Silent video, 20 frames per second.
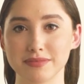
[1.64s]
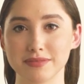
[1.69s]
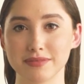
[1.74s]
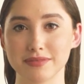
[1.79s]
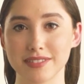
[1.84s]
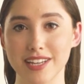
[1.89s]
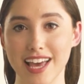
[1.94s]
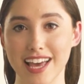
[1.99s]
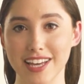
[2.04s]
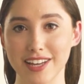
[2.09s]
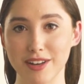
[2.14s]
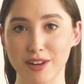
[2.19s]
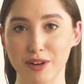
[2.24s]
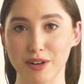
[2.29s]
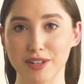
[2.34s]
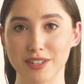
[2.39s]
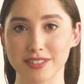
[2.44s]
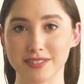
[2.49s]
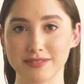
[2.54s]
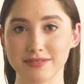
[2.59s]
Hey
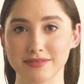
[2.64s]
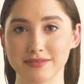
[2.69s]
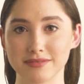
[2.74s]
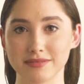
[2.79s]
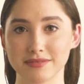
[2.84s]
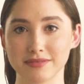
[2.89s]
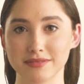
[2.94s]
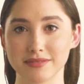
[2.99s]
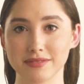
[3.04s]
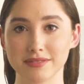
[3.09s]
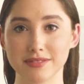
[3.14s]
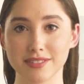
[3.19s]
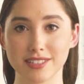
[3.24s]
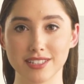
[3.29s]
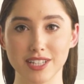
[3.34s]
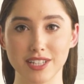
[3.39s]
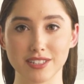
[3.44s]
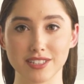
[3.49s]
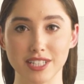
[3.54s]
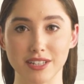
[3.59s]
all!
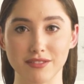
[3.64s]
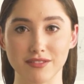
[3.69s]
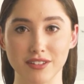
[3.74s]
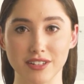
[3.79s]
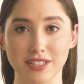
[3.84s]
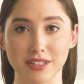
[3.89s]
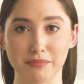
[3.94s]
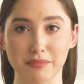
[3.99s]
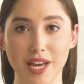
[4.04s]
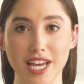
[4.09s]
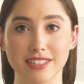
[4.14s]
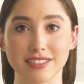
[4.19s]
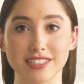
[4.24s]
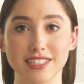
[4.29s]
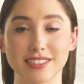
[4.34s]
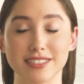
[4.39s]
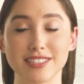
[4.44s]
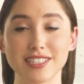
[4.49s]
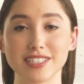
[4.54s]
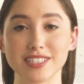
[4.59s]
Searching for the best
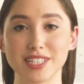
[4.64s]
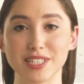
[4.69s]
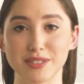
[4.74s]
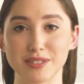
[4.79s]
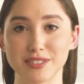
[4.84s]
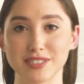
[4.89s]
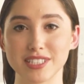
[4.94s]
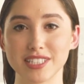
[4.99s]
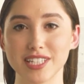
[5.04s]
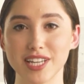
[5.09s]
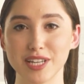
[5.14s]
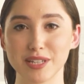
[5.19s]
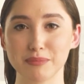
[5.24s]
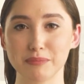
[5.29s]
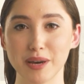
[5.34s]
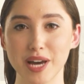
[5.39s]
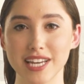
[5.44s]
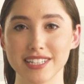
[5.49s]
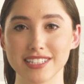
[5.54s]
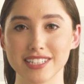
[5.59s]
institute to learn
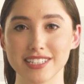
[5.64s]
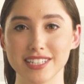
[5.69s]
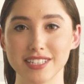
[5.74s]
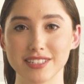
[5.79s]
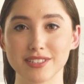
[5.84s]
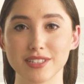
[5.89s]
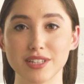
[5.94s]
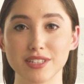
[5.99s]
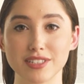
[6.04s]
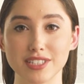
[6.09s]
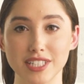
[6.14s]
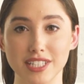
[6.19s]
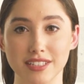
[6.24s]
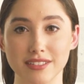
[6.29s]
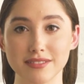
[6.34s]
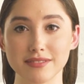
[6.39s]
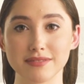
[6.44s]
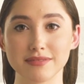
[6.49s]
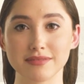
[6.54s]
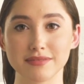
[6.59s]
Python in Trichy?
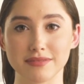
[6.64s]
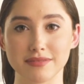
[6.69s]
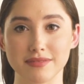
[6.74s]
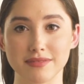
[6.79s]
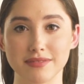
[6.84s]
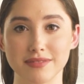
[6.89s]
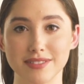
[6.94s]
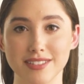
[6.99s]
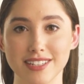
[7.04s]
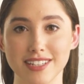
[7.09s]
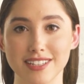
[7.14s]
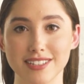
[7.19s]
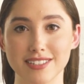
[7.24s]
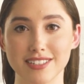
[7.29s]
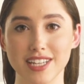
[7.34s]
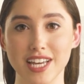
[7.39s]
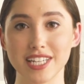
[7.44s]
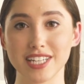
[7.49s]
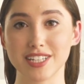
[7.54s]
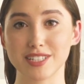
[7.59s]

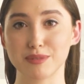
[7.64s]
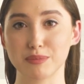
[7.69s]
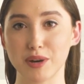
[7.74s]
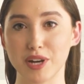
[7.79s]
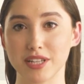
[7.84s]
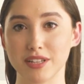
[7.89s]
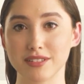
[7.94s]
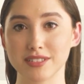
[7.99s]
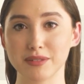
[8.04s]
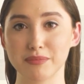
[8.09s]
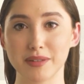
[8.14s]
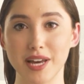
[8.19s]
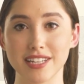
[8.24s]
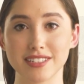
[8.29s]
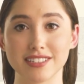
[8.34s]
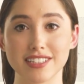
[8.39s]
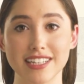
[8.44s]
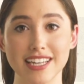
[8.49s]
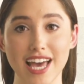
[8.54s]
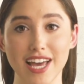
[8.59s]
SysTech is one of the
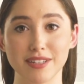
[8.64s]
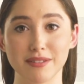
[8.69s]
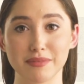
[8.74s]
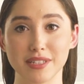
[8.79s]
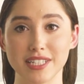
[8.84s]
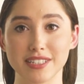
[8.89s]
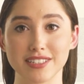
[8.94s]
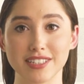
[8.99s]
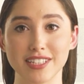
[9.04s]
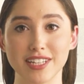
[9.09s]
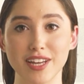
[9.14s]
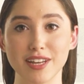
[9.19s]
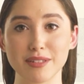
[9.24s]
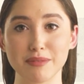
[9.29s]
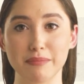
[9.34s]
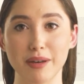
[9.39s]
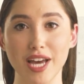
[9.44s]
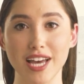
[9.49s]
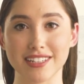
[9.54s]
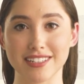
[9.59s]
best academy to learn
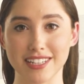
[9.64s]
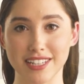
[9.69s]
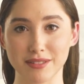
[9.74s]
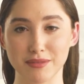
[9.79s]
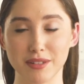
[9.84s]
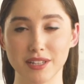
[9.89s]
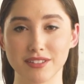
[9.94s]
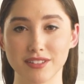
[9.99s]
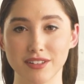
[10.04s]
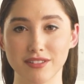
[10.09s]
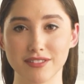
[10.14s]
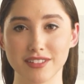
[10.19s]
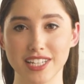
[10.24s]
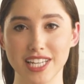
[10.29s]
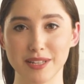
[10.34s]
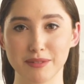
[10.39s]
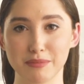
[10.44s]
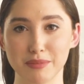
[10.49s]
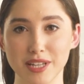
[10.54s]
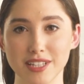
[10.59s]
Python with
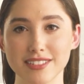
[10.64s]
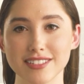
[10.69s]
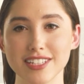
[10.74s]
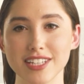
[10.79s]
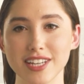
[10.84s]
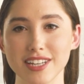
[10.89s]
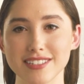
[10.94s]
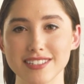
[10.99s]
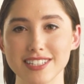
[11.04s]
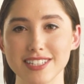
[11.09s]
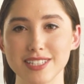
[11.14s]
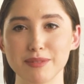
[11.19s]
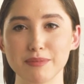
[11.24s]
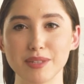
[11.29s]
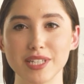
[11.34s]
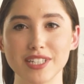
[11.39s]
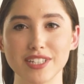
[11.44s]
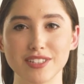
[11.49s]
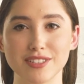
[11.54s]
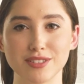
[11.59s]
15 plus years
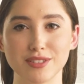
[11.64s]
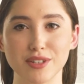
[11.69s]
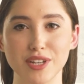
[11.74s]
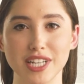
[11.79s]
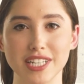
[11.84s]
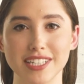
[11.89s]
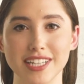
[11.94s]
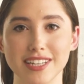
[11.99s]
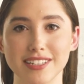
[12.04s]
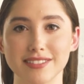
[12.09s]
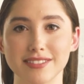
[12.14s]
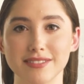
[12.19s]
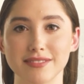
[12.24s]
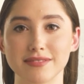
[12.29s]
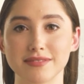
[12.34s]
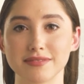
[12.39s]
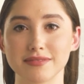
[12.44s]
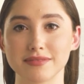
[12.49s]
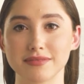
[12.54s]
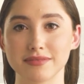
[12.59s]
experience trainers.
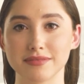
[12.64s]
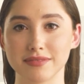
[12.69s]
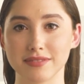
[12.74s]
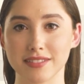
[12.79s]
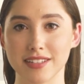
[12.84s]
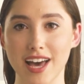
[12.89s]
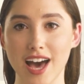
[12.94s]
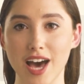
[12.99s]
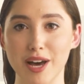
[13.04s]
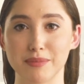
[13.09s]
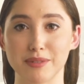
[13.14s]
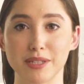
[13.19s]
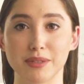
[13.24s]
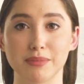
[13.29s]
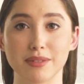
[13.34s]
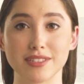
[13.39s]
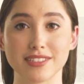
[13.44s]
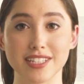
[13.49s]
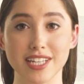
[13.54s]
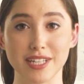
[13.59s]

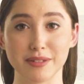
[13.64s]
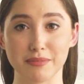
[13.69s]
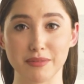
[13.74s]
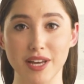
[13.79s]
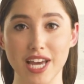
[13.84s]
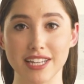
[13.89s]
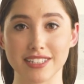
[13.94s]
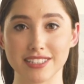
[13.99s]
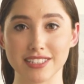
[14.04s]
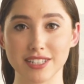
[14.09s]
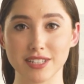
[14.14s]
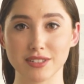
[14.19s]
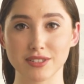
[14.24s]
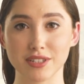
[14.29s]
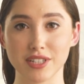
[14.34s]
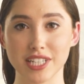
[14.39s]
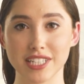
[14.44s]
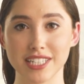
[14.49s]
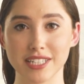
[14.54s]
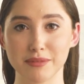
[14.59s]
100% practical
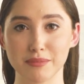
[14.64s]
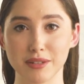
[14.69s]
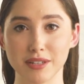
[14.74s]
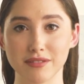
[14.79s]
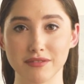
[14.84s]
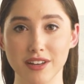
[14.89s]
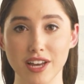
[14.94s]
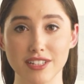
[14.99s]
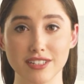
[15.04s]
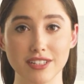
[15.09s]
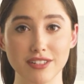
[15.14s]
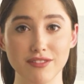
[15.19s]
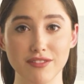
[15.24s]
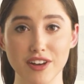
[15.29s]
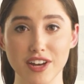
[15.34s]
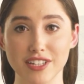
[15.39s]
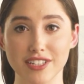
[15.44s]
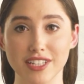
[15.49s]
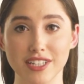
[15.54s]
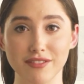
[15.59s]
training with
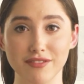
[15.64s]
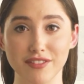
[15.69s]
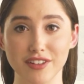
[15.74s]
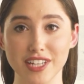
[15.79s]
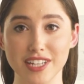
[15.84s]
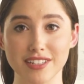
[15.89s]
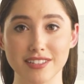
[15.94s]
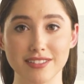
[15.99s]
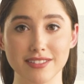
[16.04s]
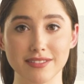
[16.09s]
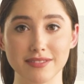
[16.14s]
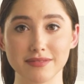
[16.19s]
budget-friendly fees.